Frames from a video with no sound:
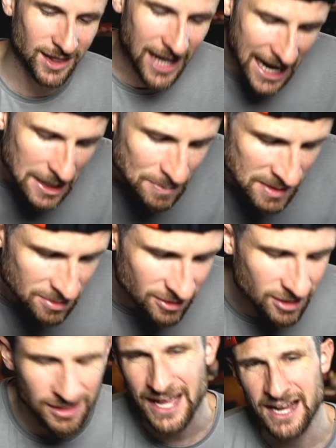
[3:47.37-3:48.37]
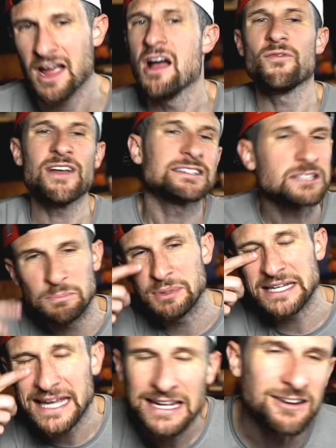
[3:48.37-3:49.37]
lot of people are like, that's a
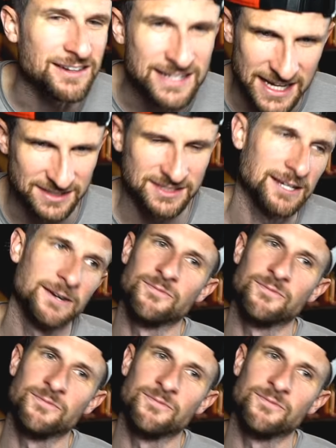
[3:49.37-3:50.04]
beginner disc.